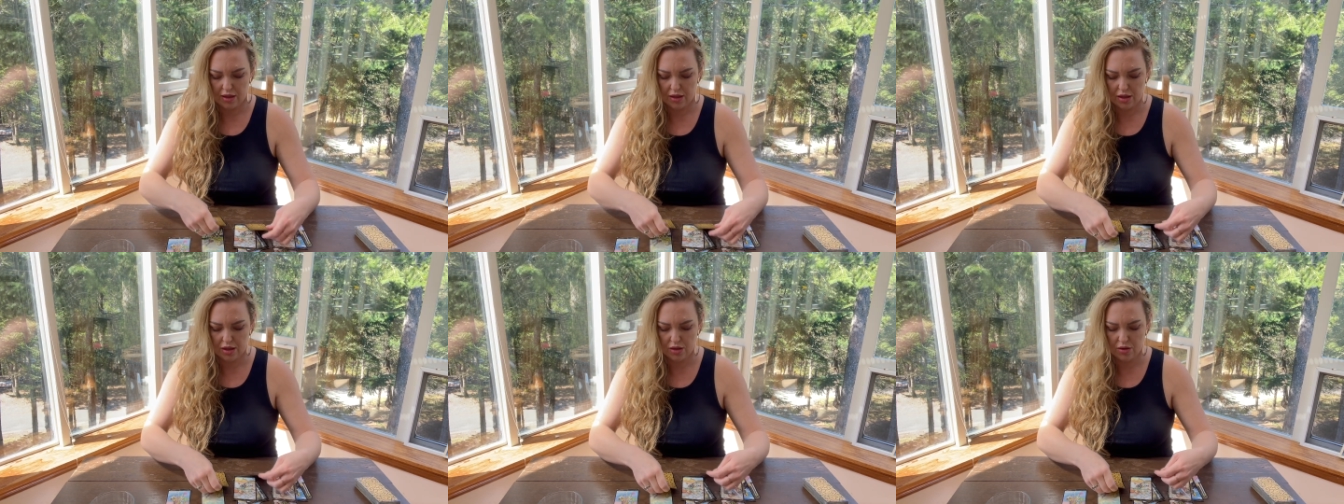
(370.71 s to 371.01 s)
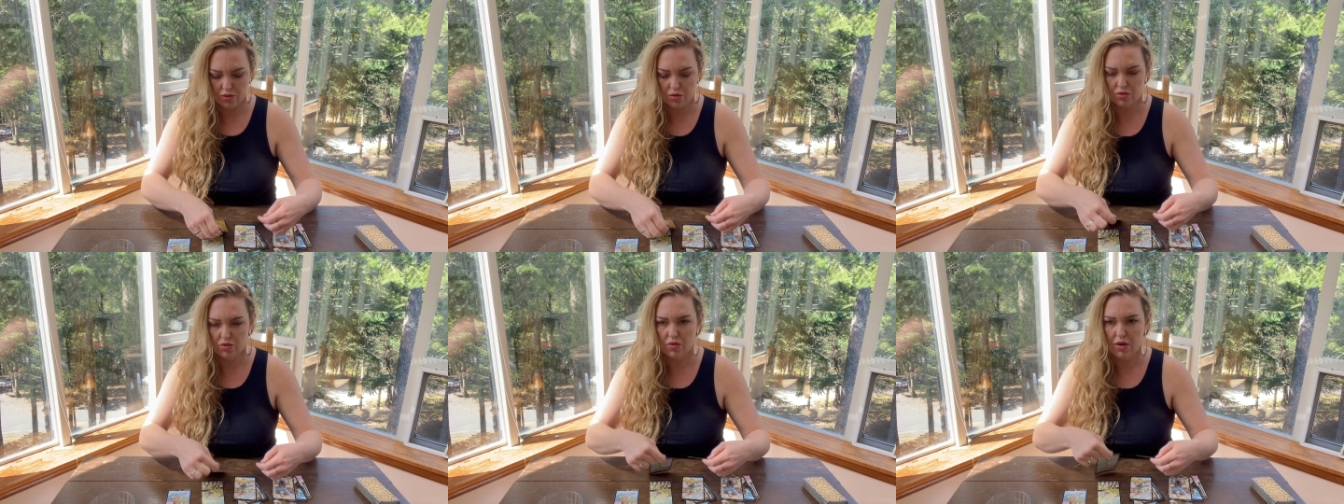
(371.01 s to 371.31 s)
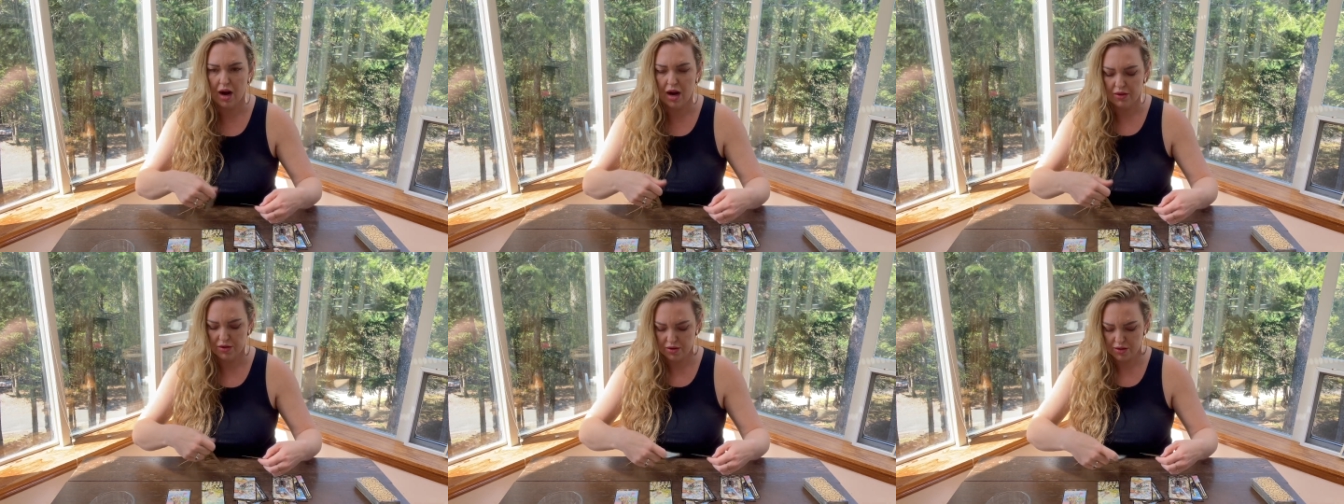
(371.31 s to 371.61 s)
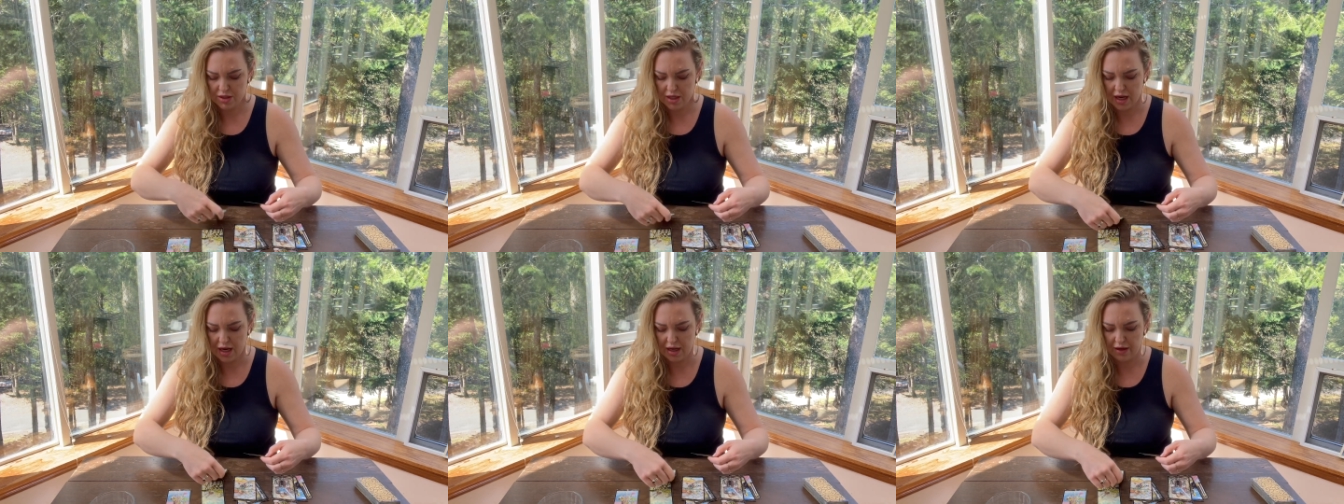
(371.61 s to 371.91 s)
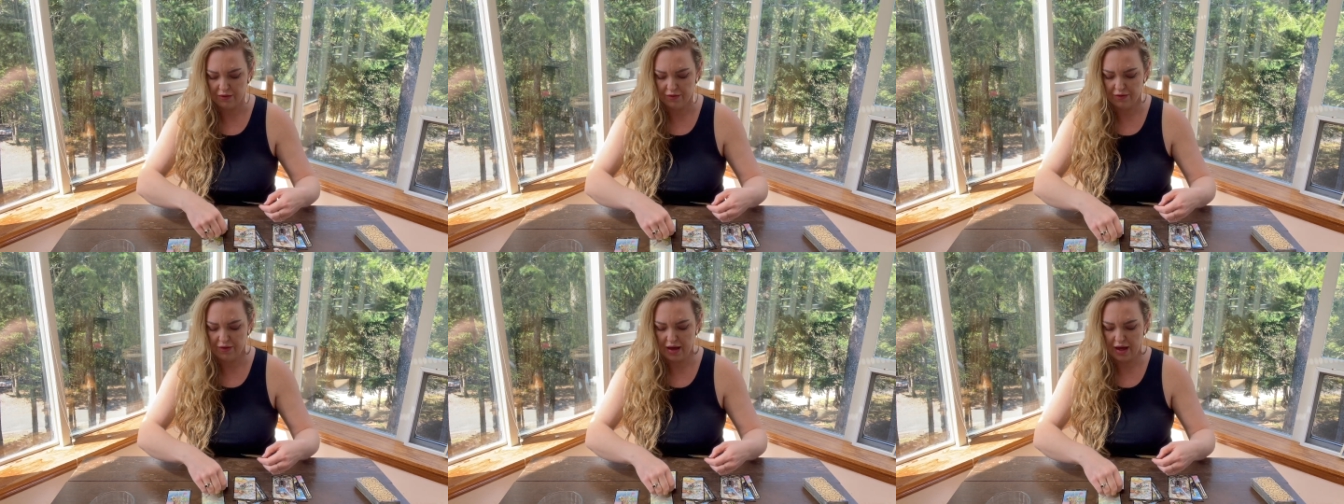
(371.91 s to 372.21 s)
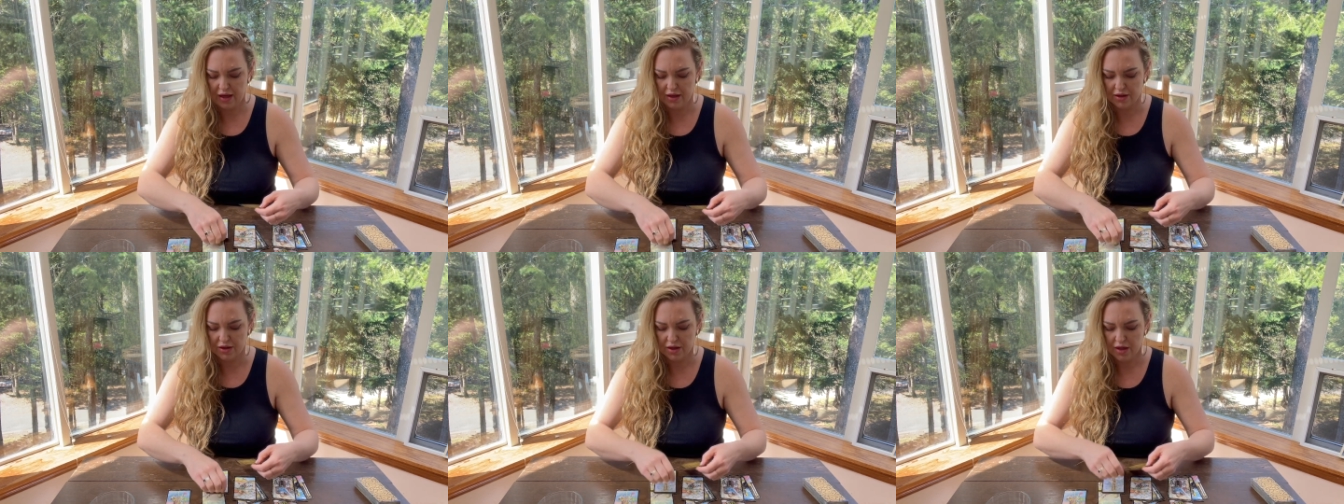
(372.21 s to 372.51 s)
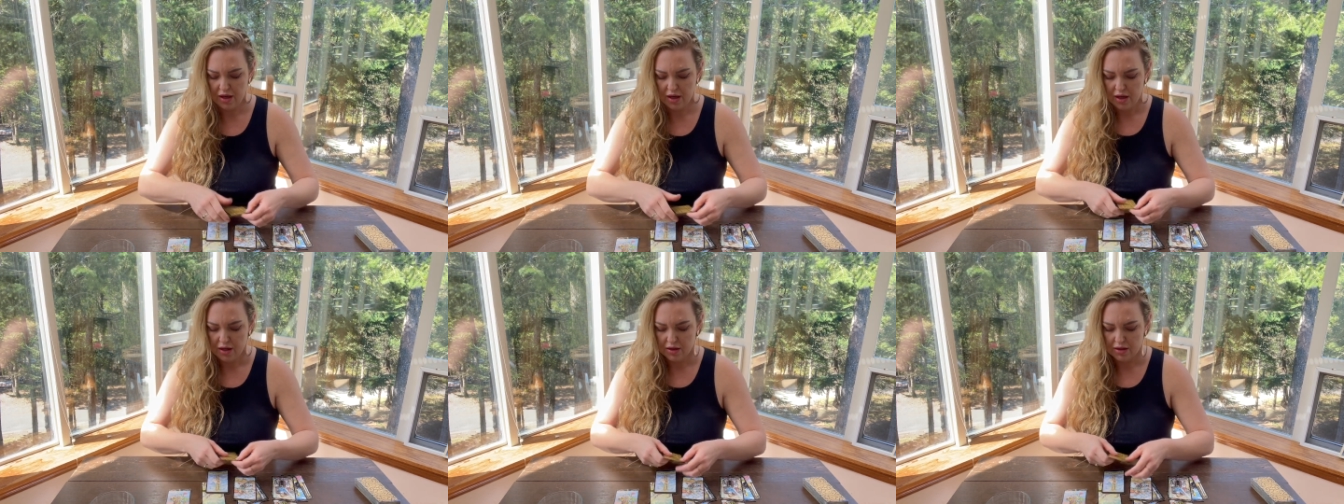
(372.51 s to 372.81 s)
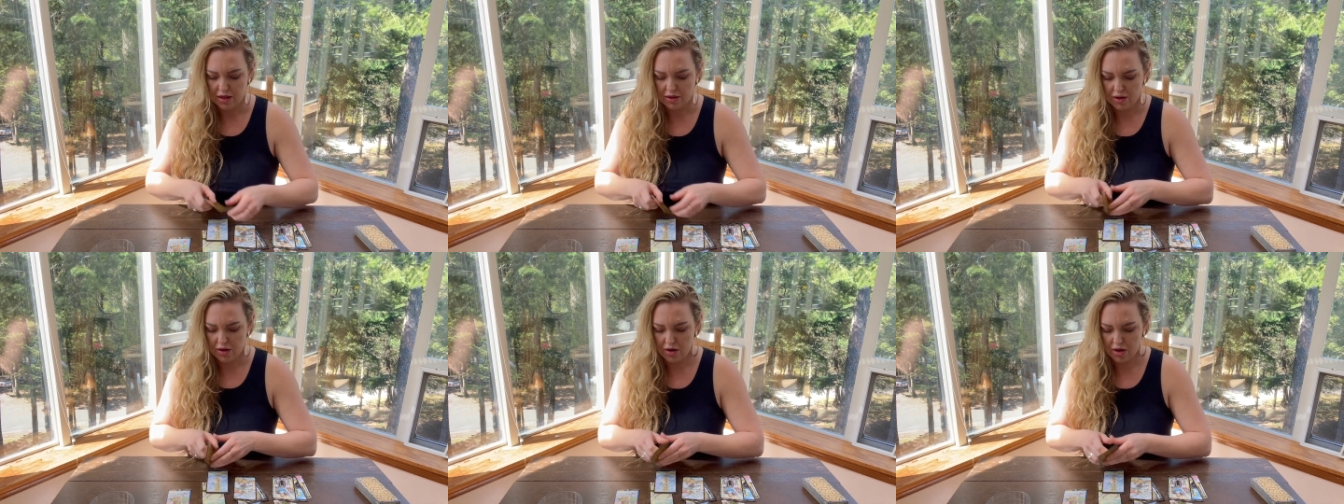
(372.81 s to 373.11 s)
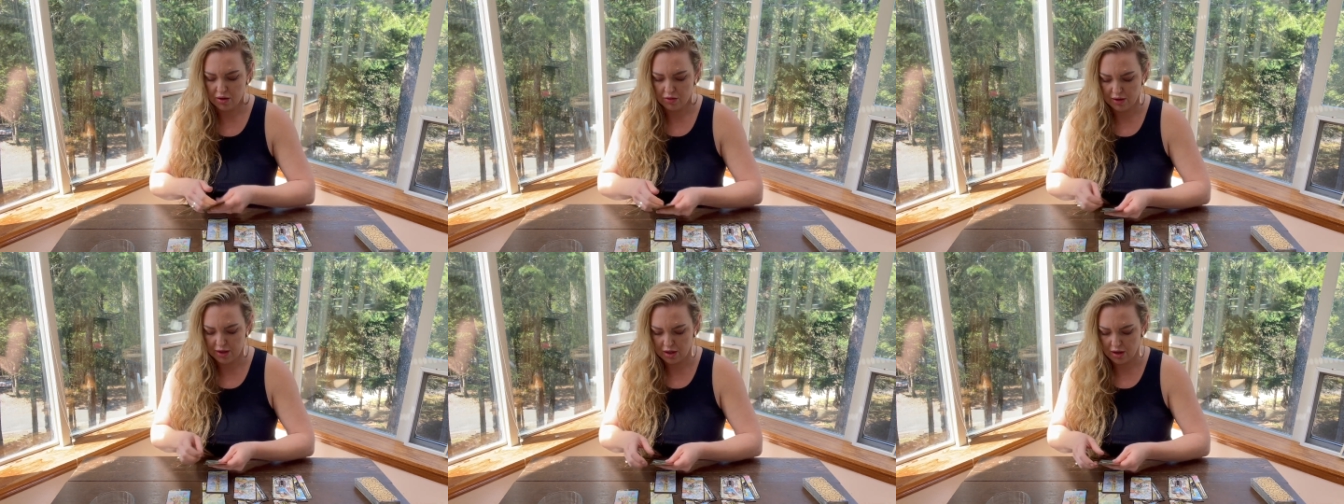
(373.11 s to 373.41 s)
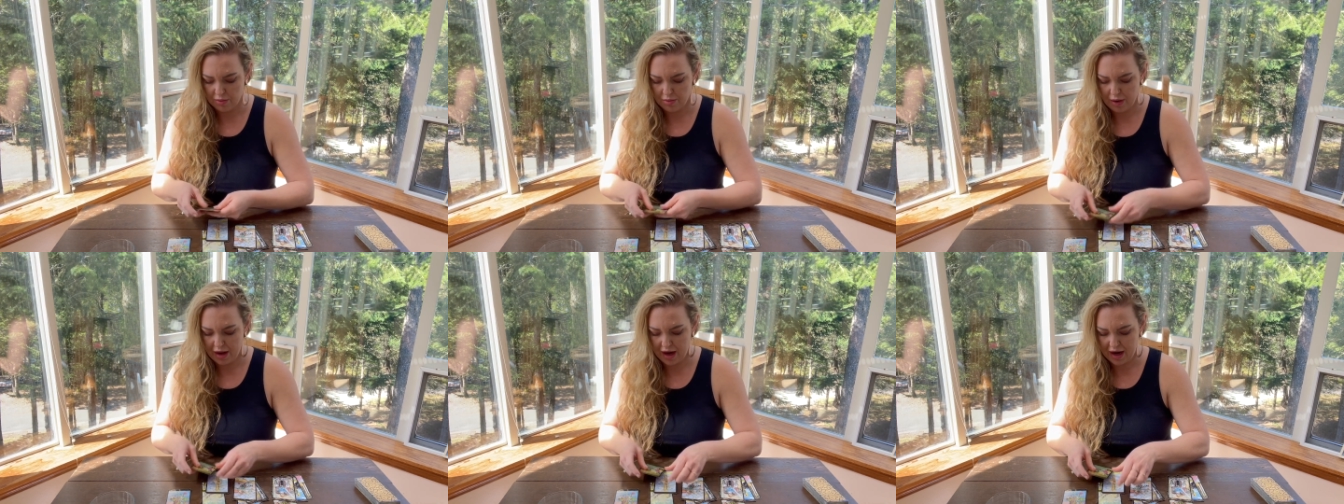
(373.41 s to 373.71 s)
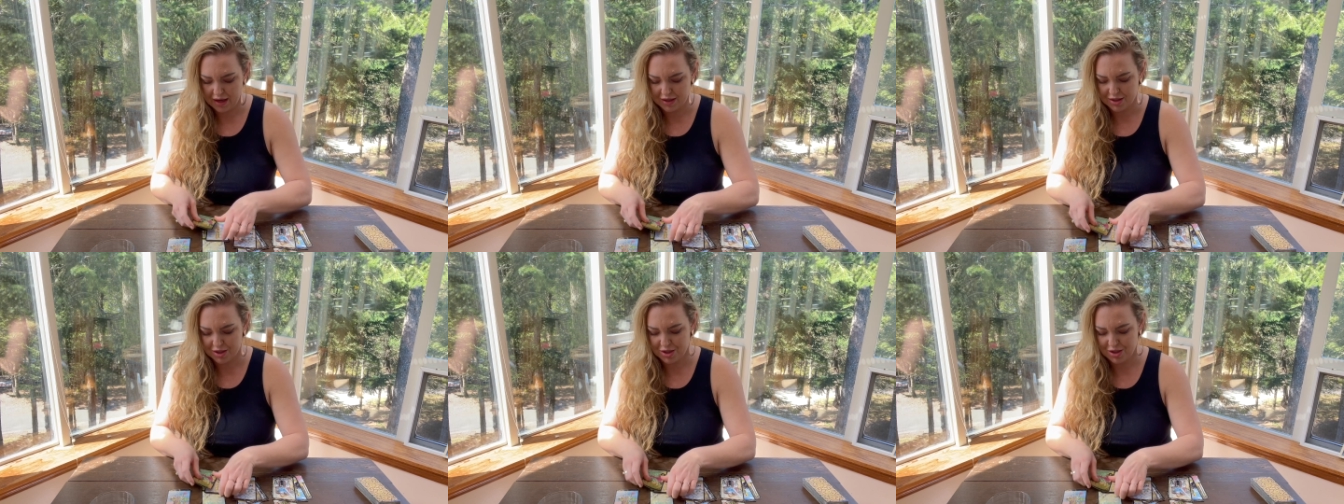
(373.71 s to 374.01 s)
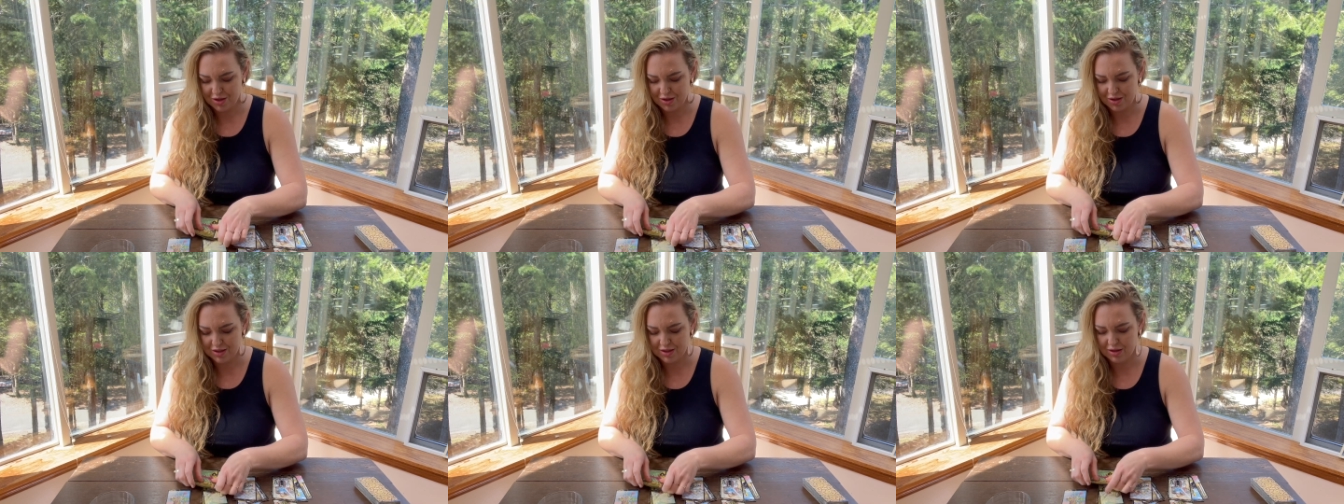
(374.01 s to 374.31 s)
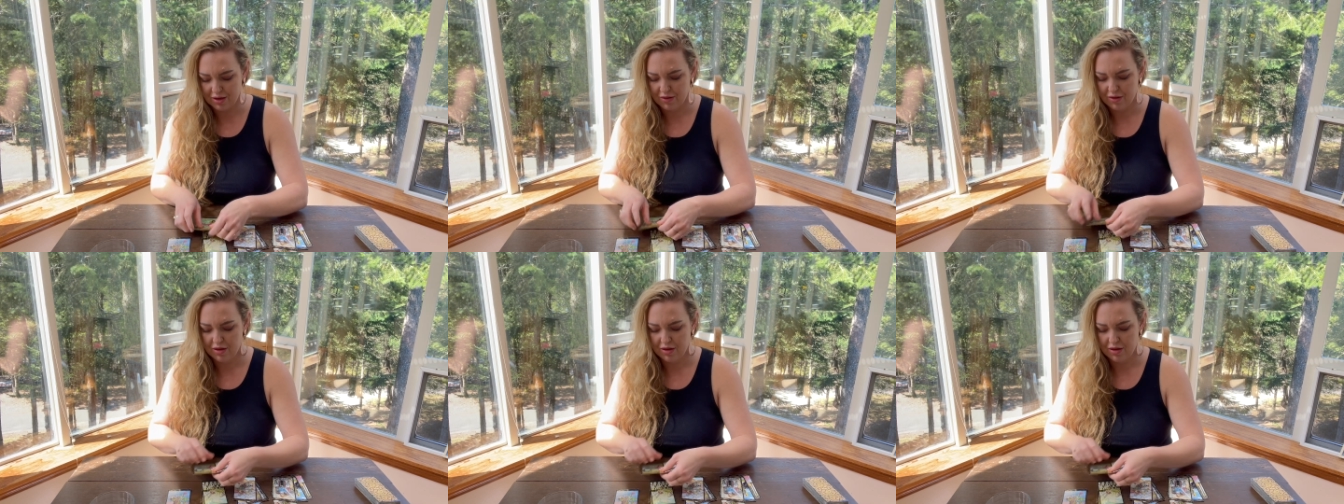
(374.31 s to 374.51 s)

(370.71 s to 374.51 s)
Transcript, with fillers: you'd rather take faith that there are greener pastures